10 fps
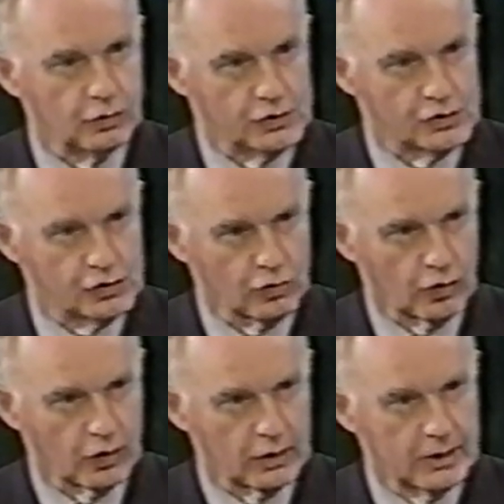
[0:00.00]
to
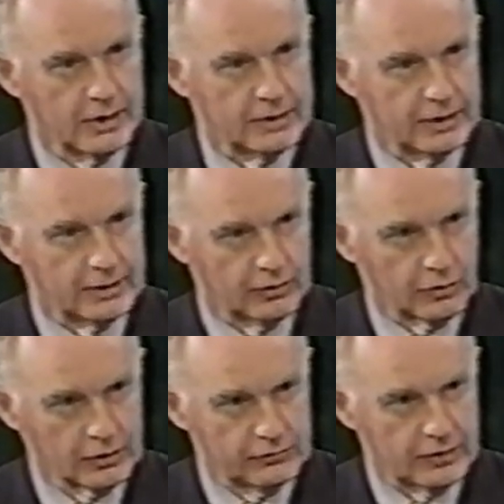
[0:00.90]
ensure that in
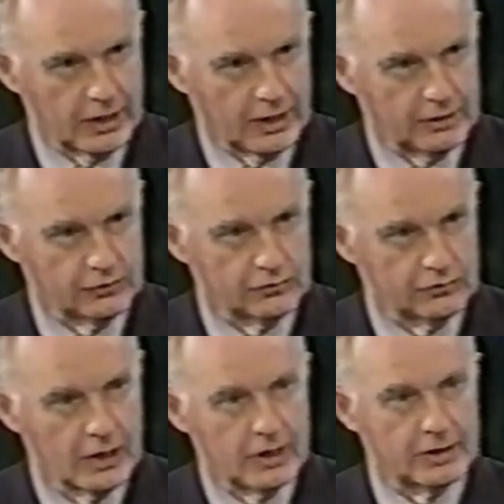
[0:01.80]
the early stages
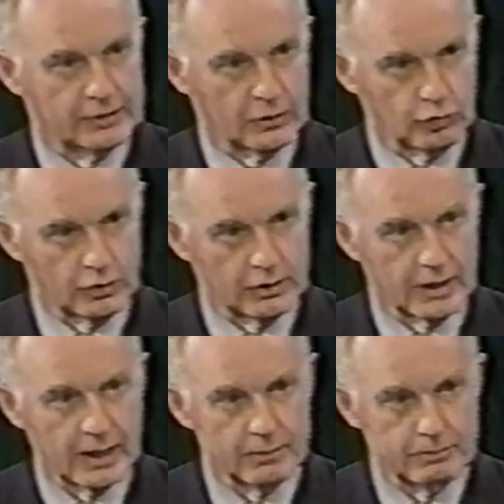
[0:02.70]
that there would
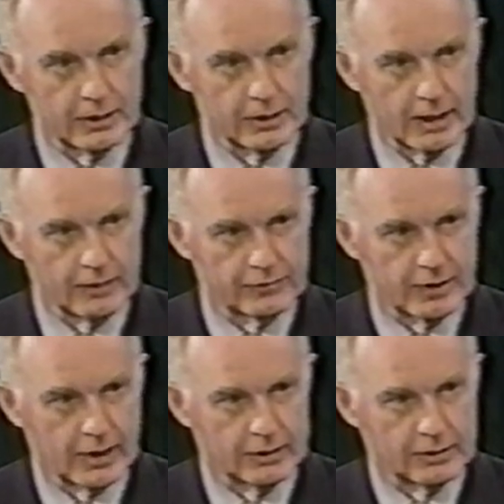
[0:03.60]
not be a lot of
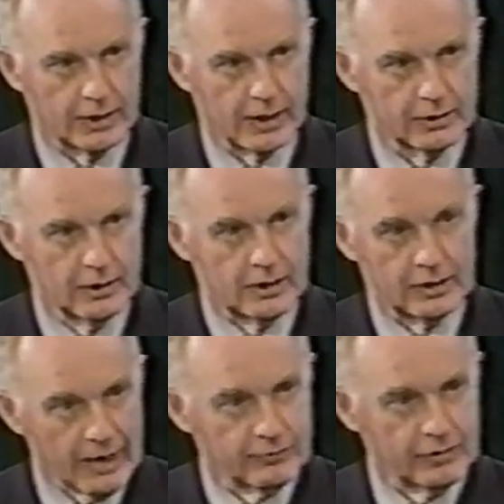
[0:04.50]
contact.
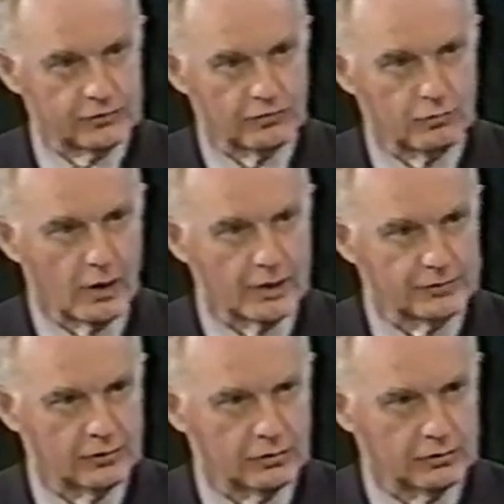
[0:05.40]
It's obvious from one
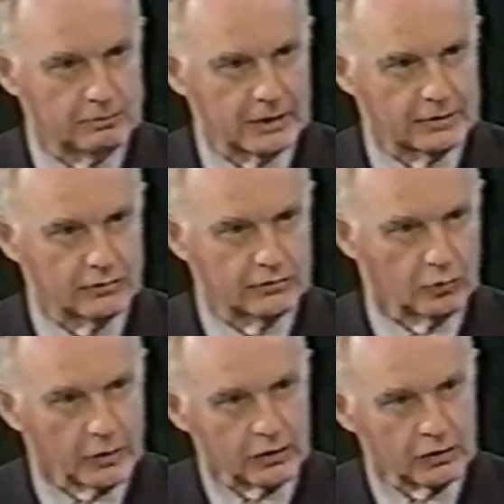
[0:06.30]
of those pictures that we could
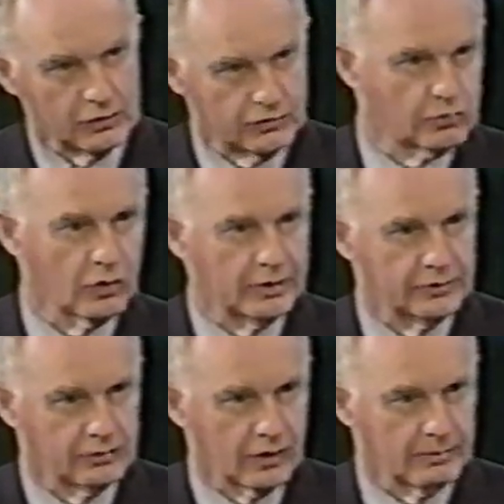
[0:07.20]
destroy this
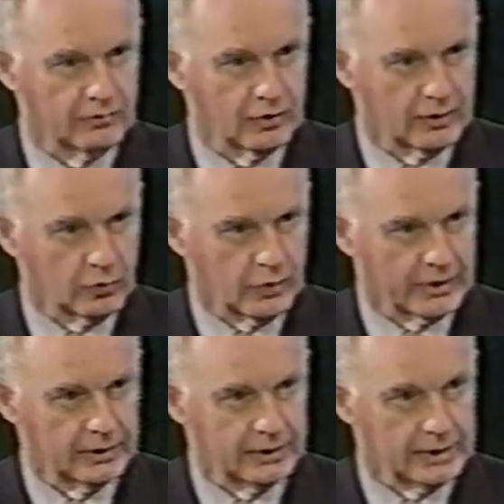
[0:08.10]
army very quickly.
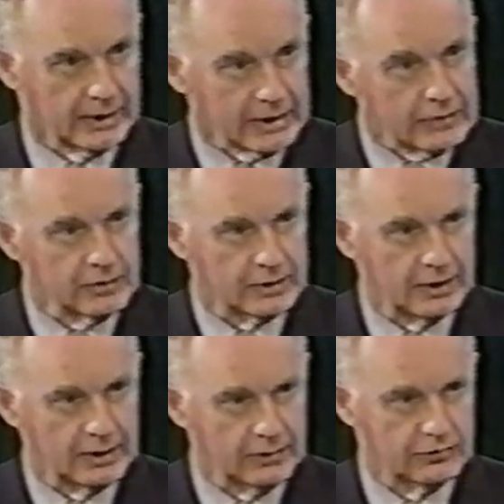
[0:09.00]
It is the key
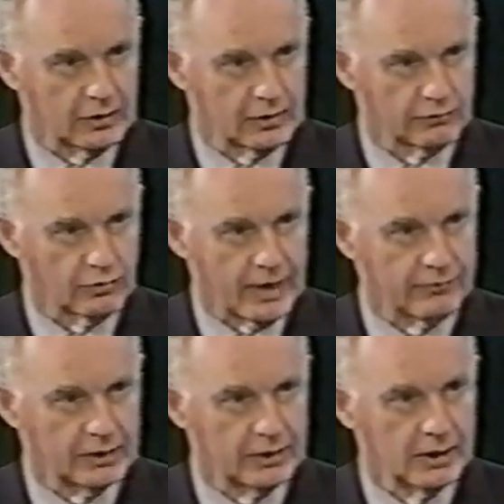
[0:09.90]
center of gravity
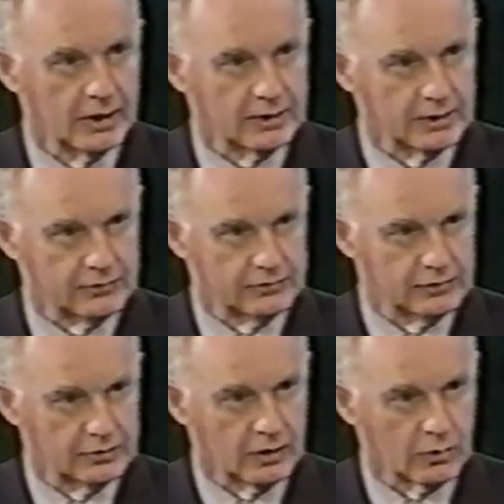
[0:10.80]
that is in our
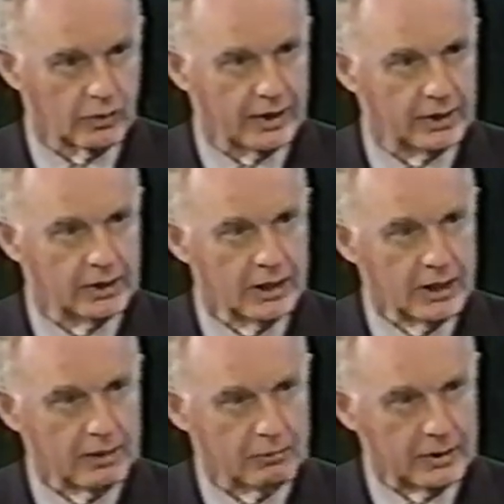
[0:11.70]
way.
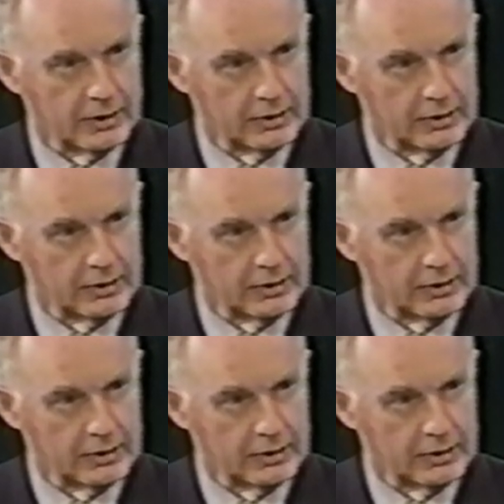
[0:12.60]
But the